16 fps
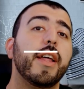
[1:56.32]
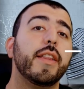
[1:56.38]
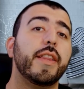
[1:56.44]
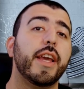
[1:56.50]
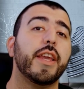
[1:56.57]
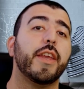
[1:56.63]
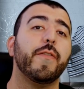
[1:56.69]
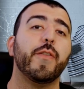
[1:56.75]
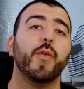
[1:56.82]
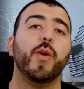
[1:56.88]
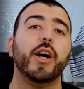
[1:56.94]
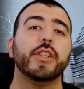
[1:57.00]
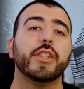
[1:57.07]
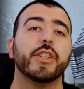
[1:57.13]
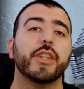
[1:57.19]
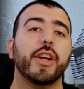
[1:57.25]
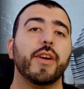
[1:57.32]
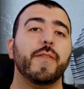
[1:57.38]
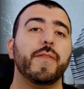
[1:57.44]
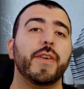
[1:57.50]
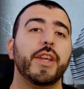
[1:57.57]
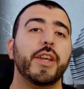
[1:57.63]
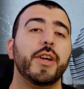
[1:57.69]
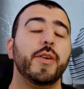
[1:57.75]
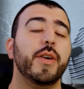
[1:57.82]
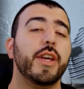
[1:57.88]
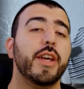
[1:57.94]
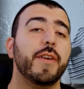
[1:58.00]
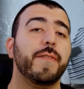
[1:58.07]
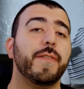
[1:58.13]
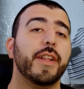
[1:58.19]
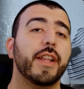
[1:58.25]
Thank you for watching our video.
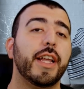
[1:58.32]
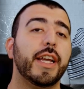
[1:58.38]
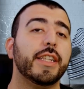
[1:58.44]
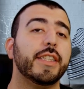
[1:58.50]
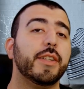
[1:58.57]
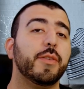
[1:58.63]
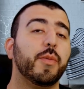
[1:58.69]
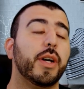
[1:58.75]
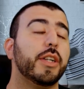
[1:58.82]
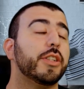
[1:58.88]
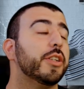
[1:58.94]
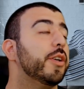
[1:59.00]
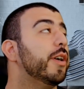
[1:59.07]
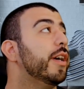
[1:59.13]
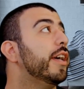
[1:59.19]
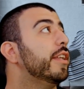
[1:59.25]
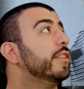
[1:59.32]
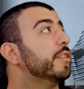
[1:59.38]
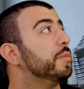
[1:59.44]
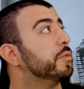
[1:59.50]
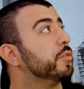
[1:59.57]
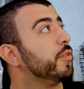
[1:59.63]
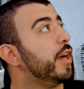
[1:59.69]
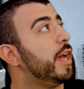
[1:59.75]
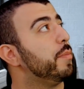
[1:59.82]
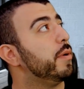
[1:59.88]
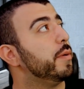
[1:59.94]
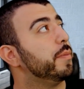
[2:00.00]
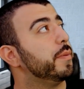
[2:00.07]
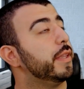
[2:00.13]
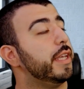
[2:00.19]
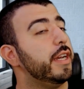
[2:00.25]
If you liked it, why don't you go ahead and subscribe up
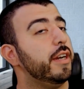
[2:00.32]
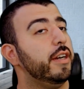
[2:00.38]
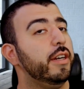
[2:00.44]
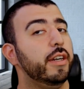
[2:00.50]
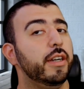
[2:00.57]
there.